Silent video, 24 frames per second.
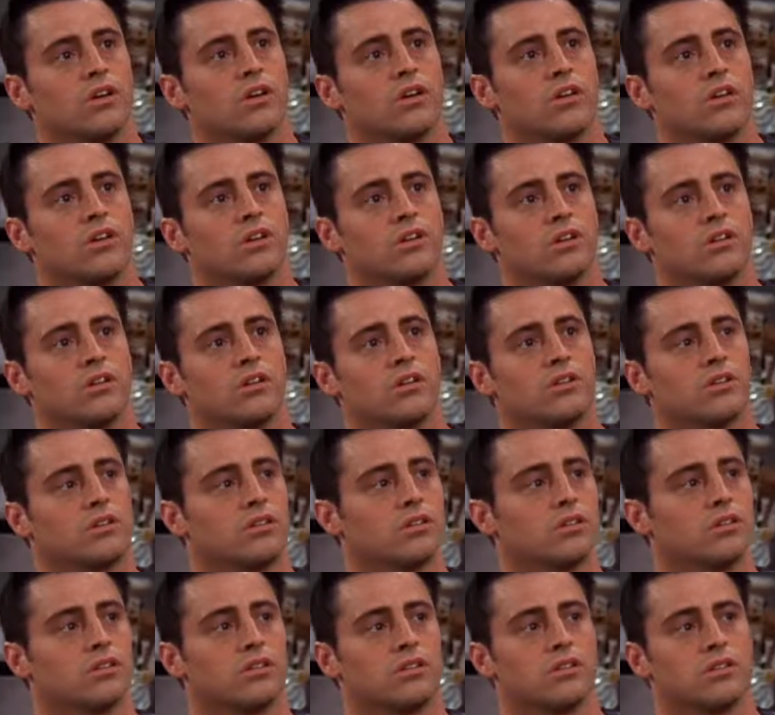
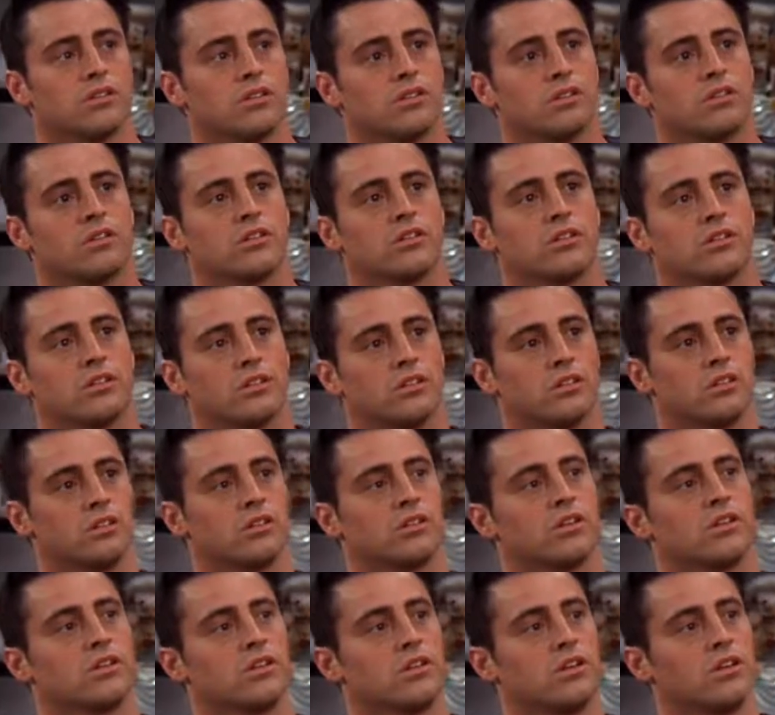
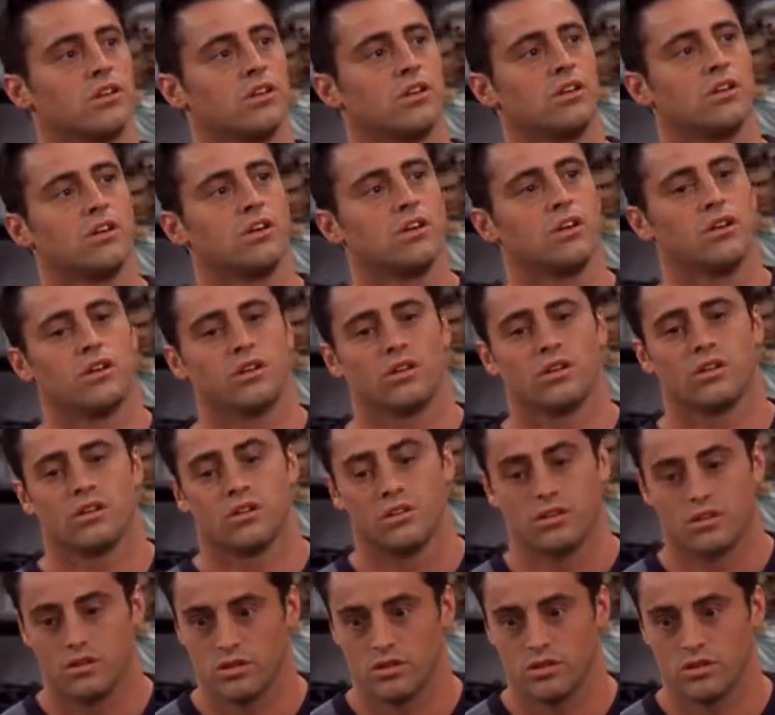Nothing is said.